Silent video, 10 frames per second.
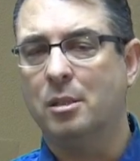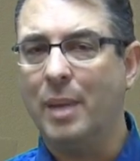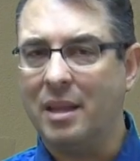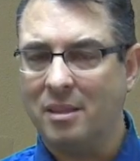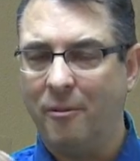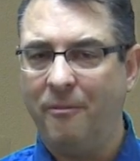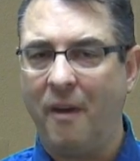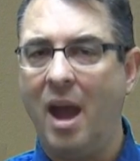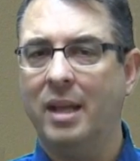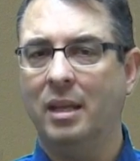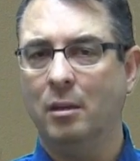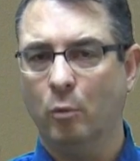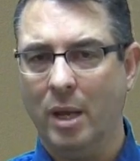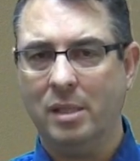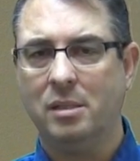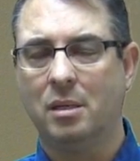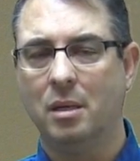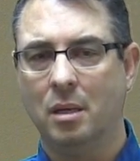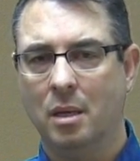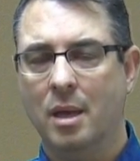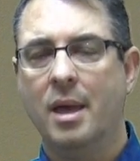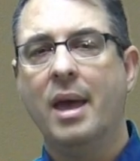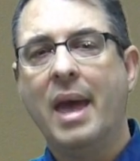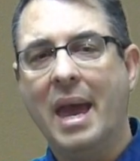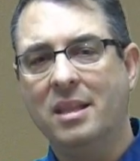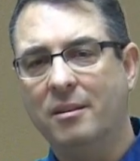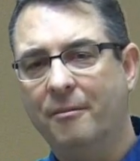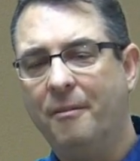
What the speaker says: It's about defining risk and